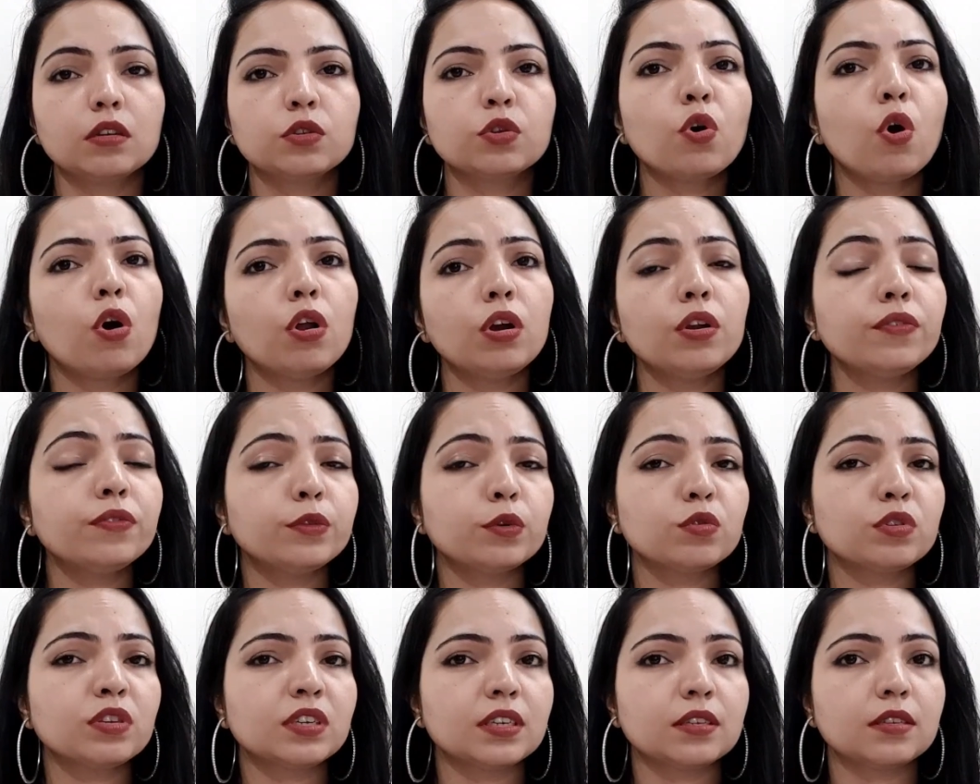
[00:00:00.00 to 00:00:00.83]
So all of
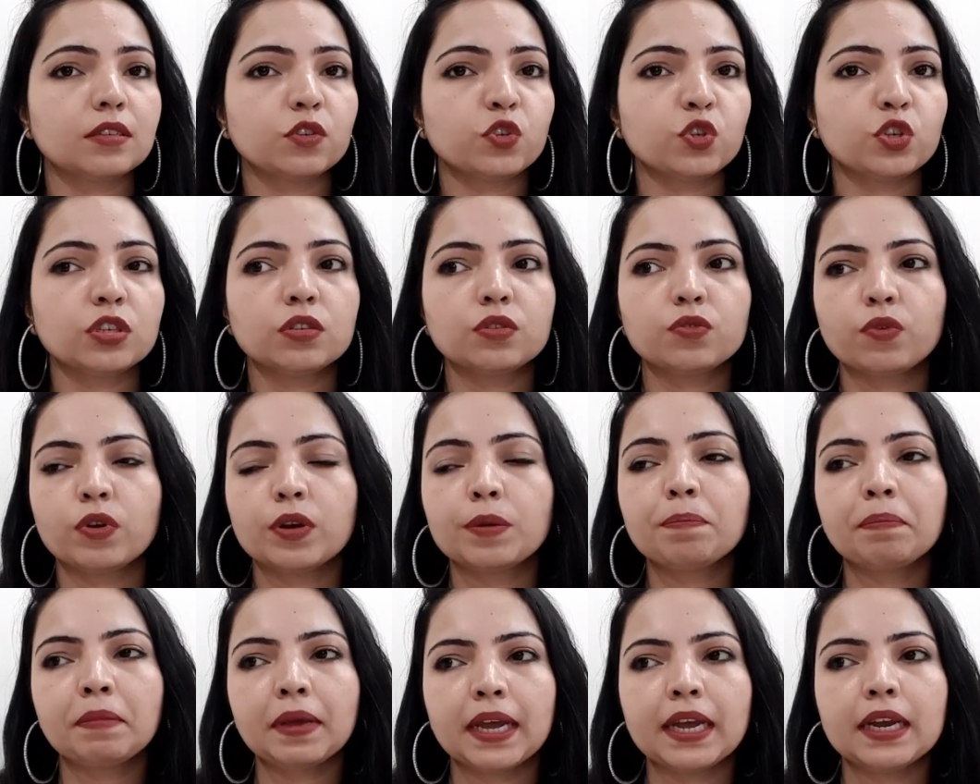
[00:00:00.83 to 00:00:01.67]
those decisions were
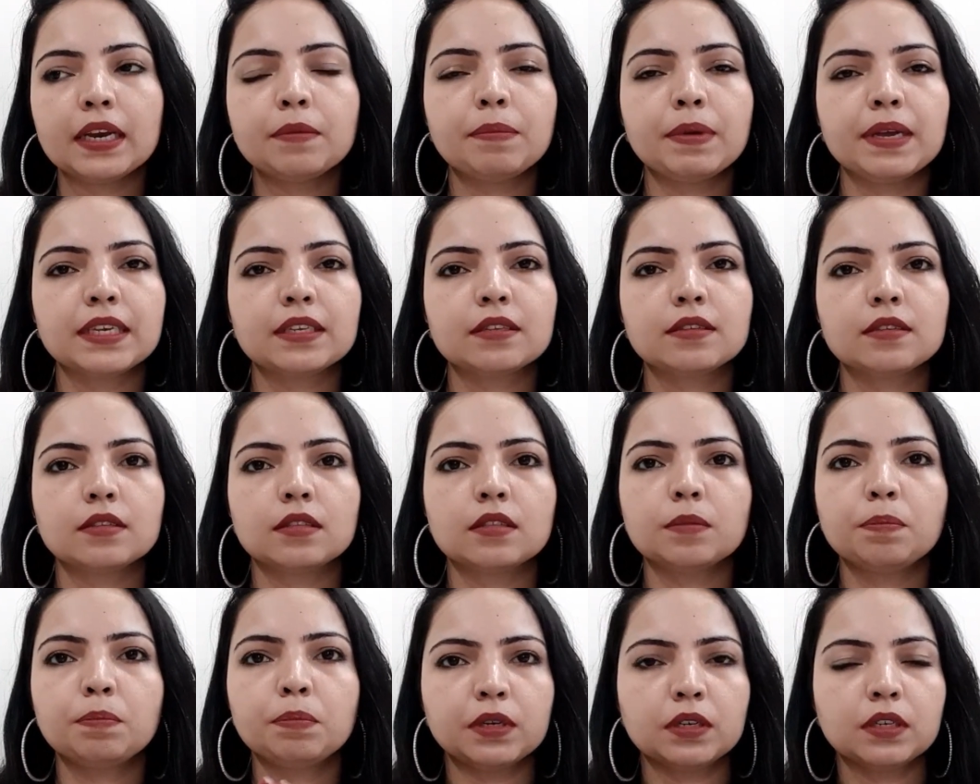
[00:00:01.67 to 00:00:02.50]
made basis
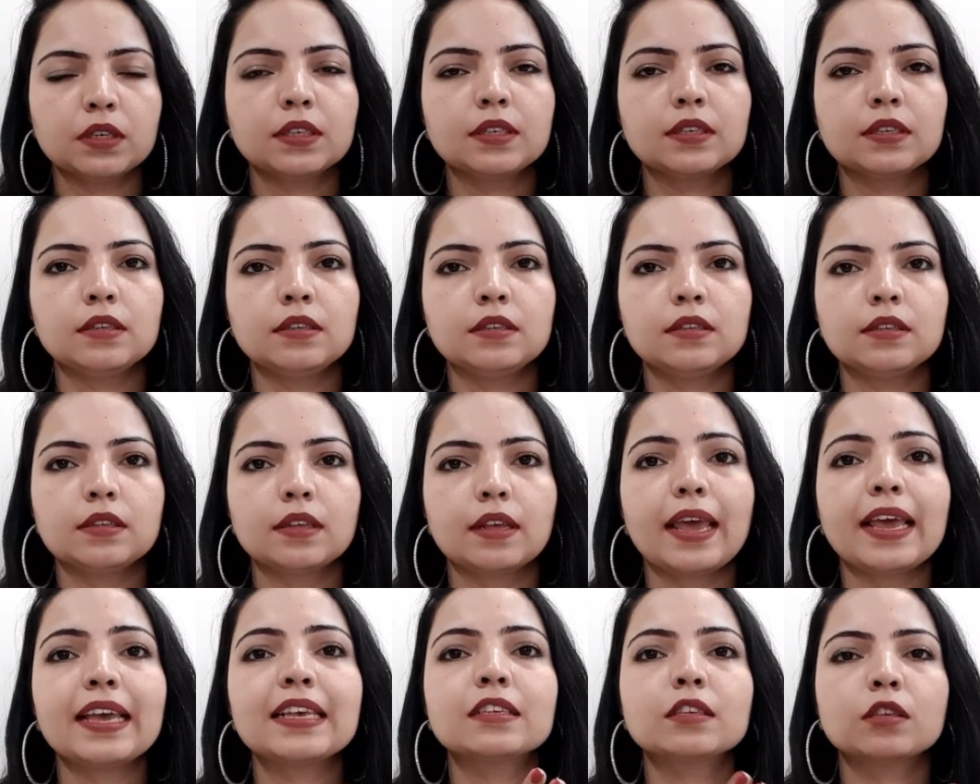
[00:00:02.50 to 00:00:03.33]
the person's
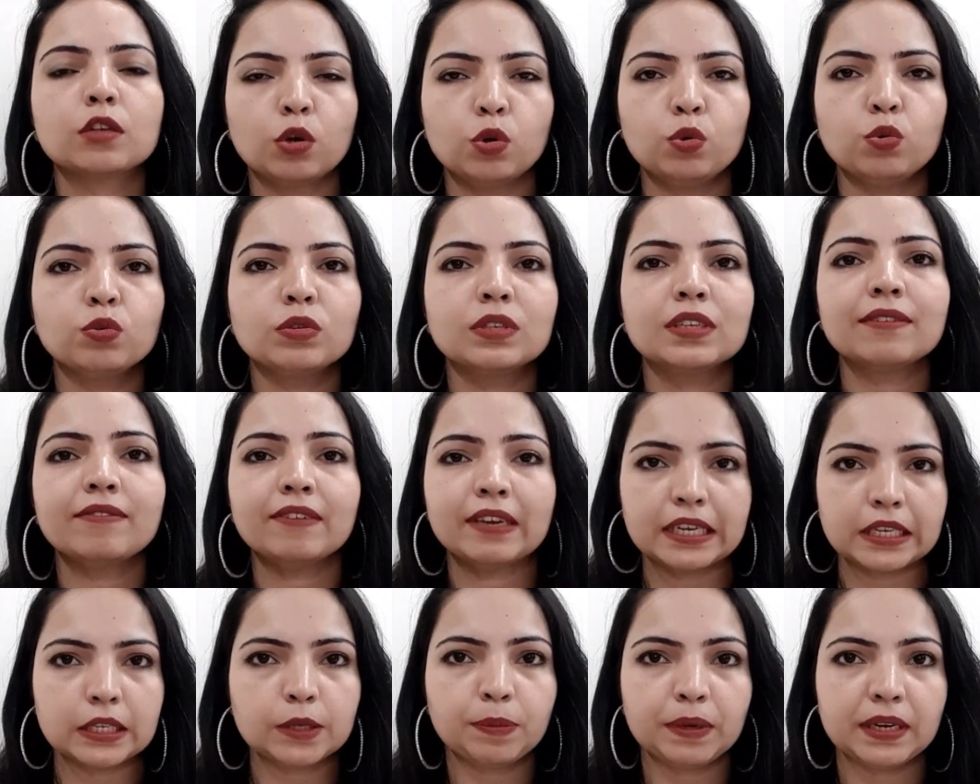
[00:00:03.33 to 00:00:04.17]
exclusive
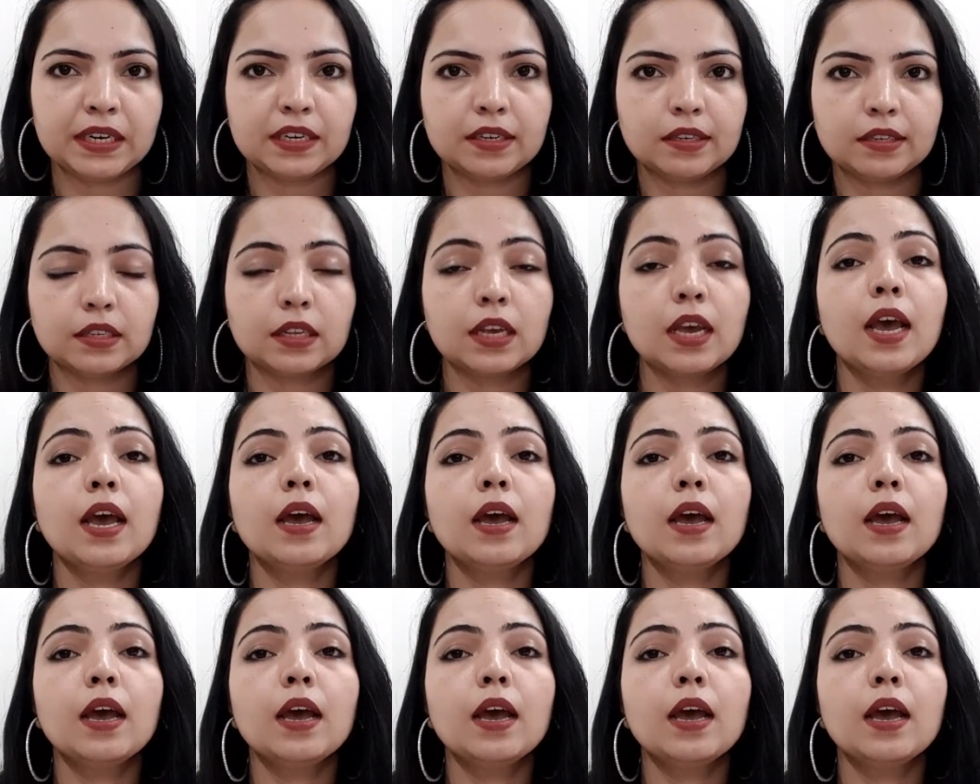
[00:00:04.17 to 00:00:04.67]
experience.